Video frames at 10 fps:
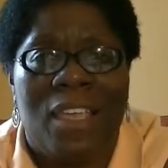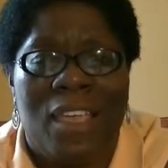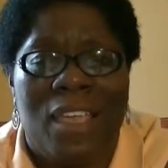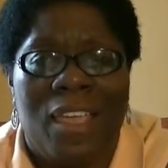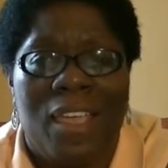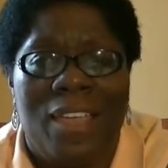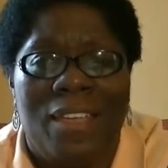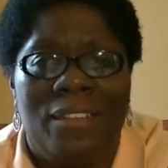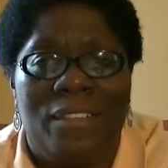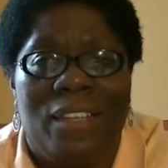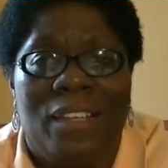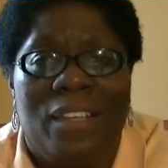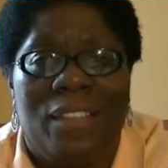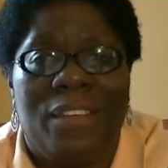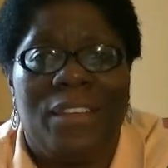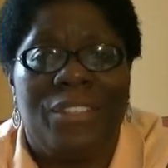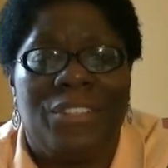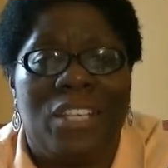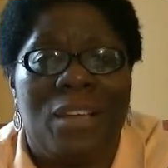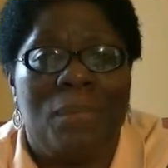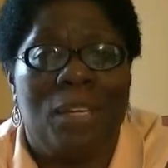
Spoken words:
and there's some